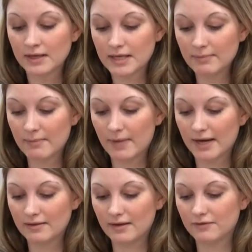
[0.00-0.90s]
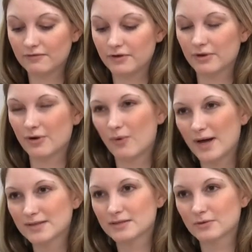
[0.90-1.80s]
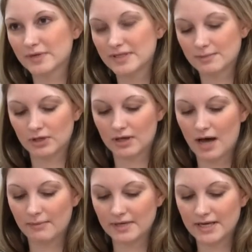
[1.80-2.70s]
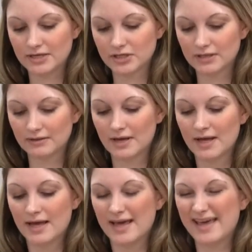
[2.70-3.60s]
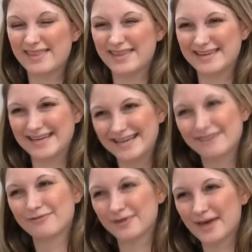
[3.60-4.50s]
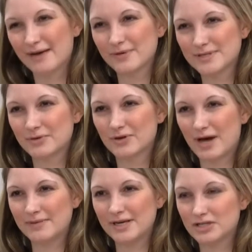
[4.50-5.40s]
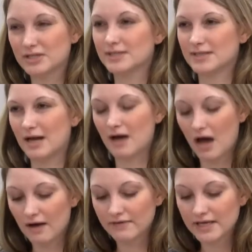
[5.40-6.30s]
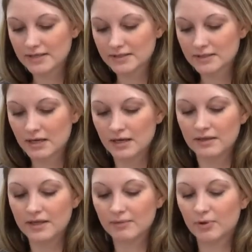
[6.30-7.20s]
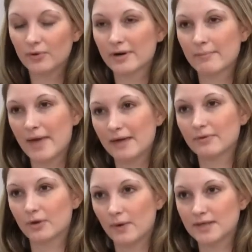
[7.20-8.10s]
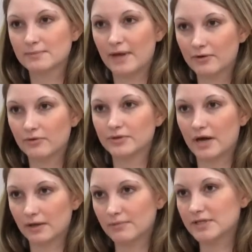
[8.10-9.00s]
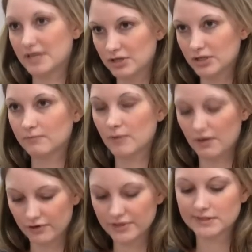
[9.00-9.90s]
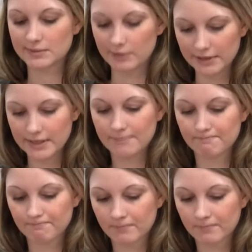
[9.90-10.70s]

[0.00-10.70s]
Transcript: Keep in mind that if you request a reasonable accommodation and the need for that reasonable accommodation is not obvious, the employer may request medical documentation of your disability.